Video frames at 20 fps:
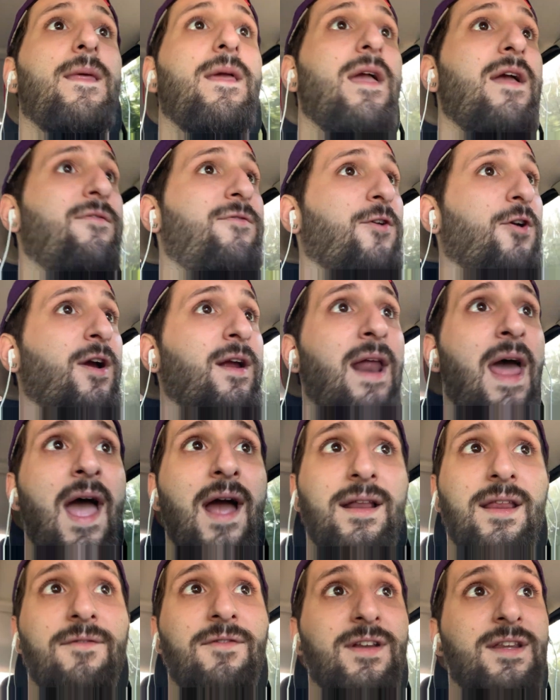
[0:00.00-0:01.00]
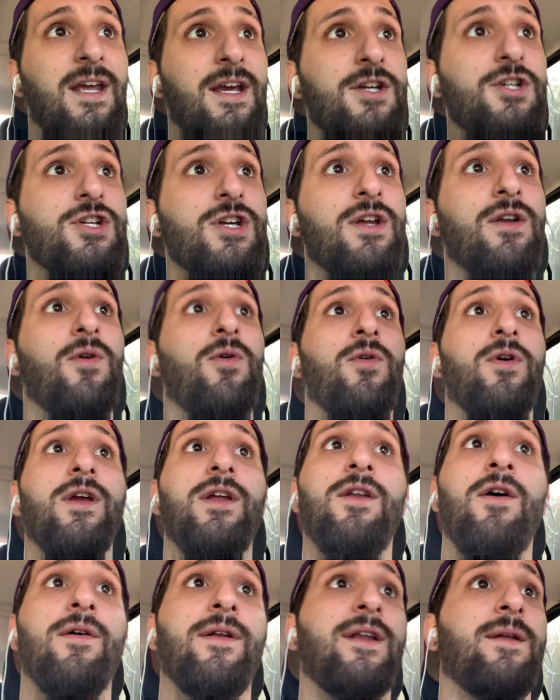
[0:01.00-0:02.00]
if you're in active addiction, or you
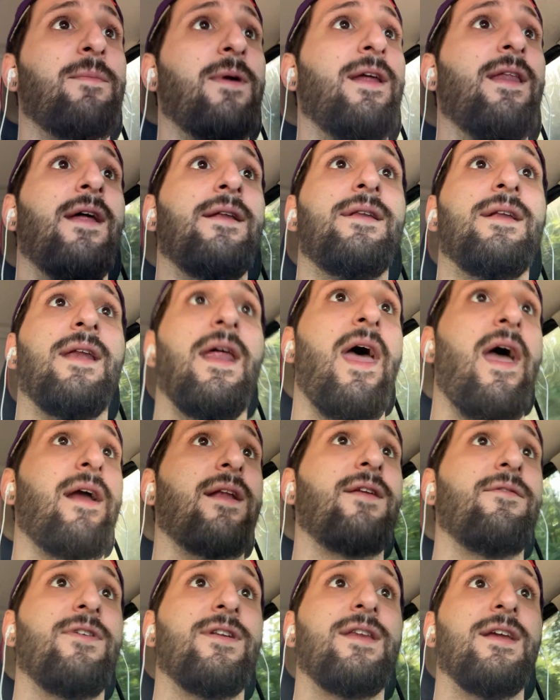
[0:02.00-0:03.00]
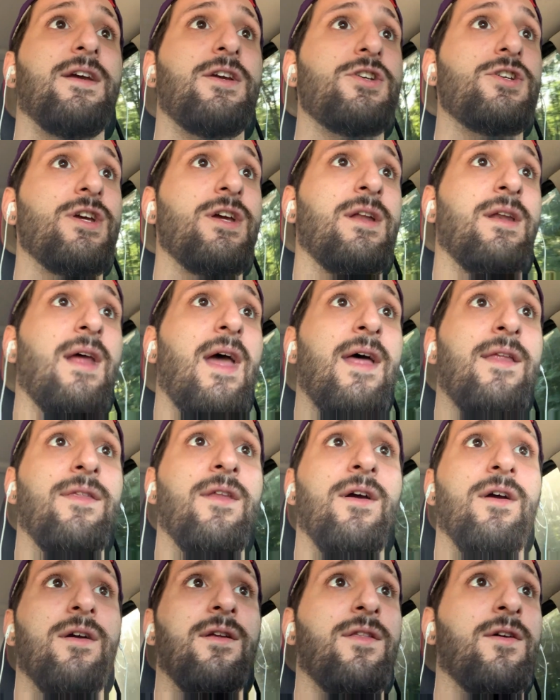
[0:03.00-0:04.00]
know somebody that's in active addiction and
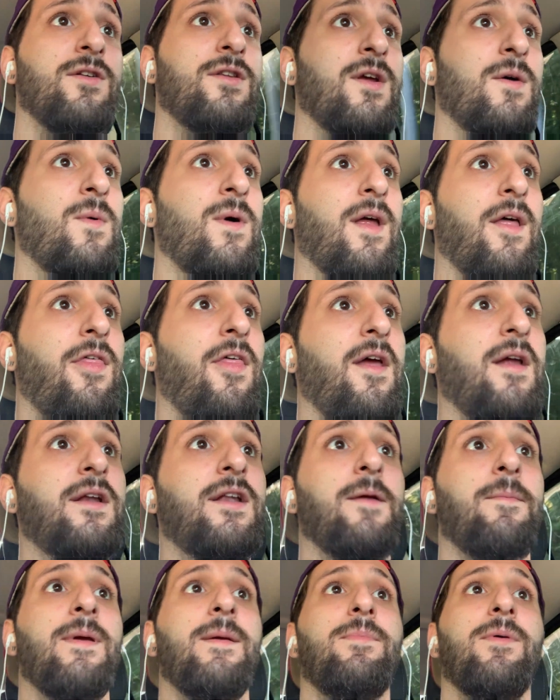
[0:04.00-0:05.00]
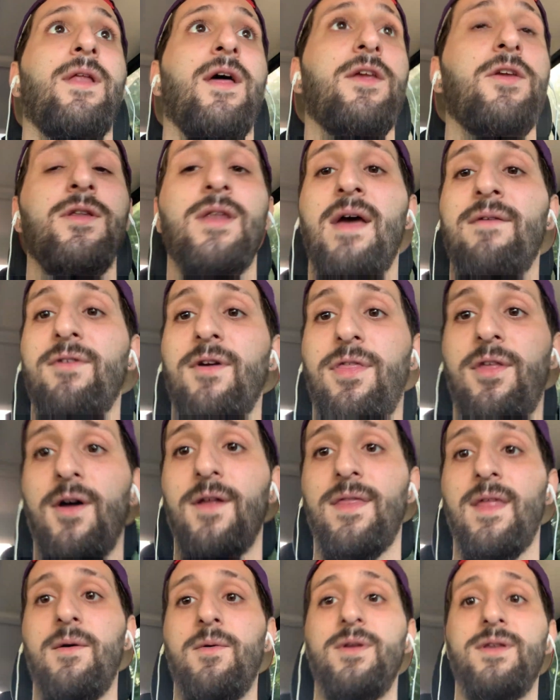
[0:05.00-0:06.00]
they're doing things to people that you never thought
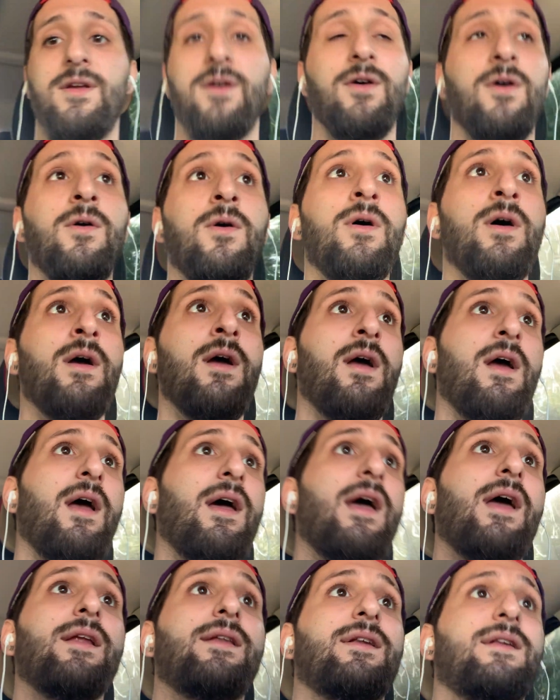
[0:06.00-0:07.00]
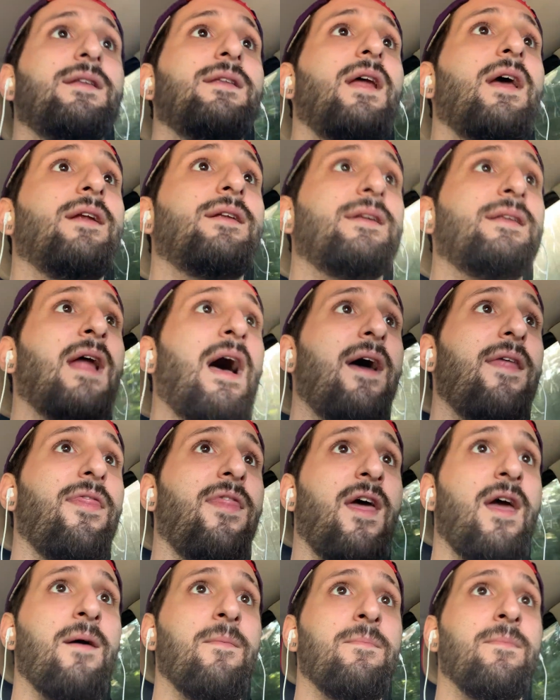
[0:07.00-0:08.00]
they would do, it's not
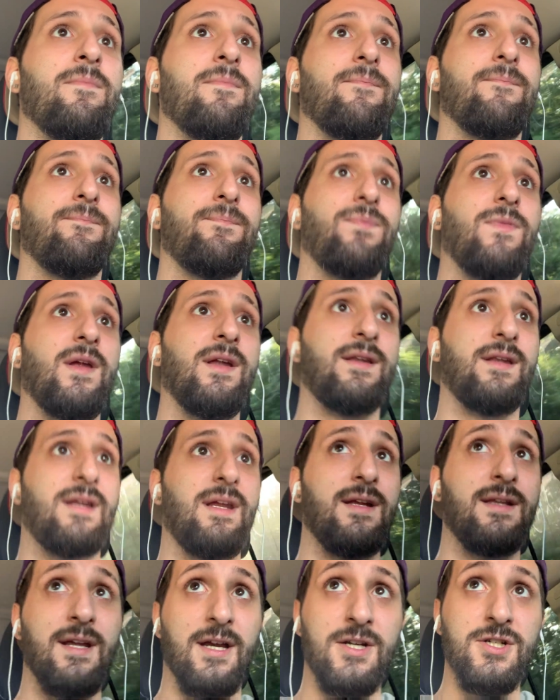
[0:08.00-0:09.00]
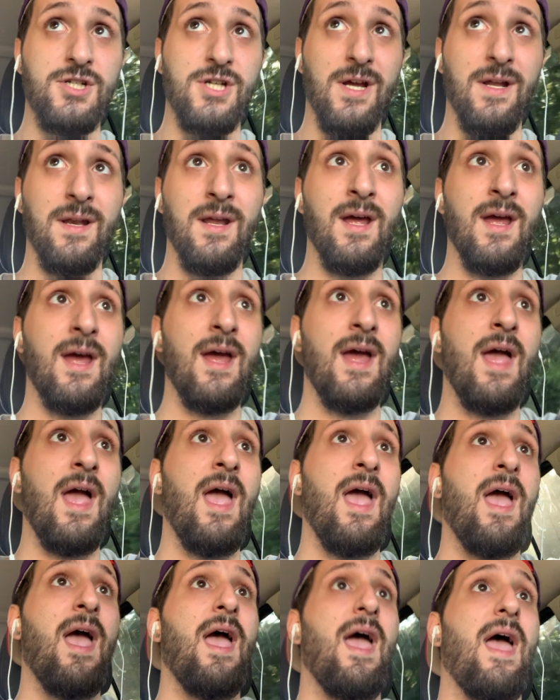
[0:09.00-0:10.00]
them, it's the addiction.
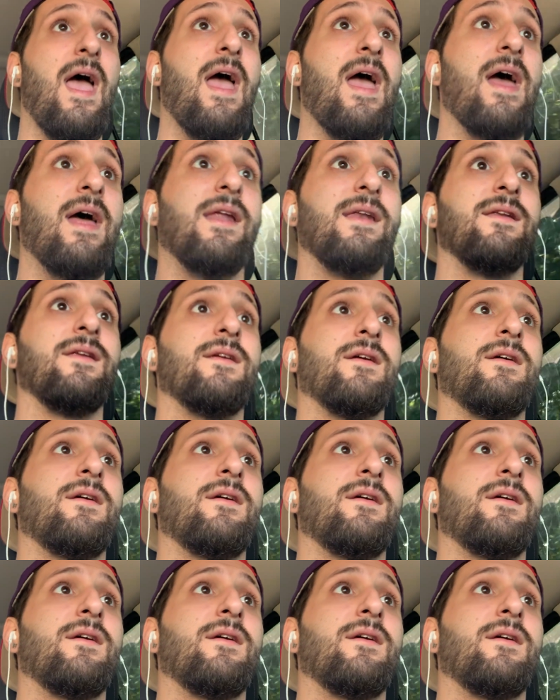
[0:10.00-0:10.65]
And